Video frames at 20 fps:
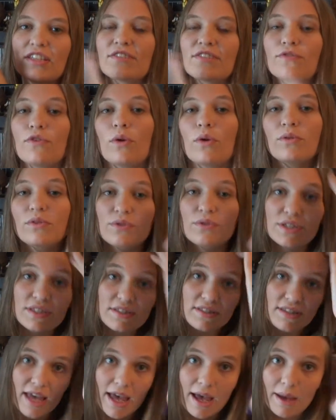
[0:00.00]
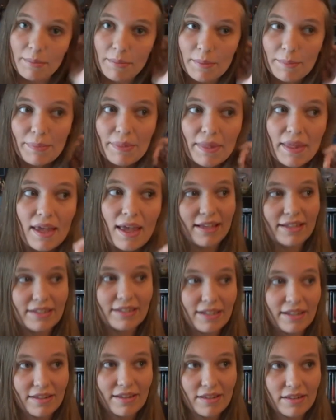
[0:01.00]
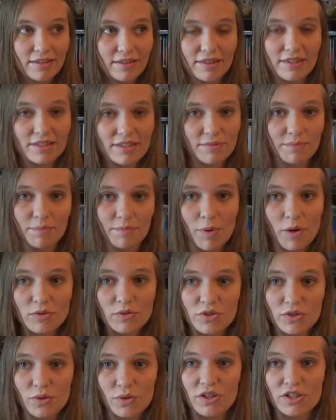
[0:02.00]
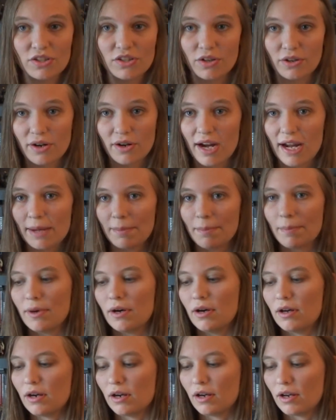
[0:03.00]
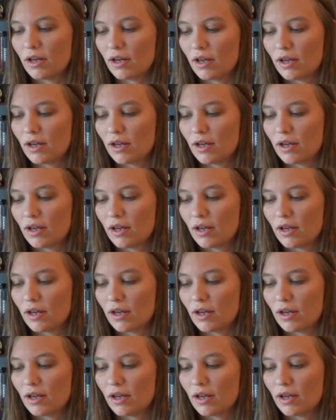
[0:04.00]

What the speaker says: is Frodo and Sam. And both stories are great, but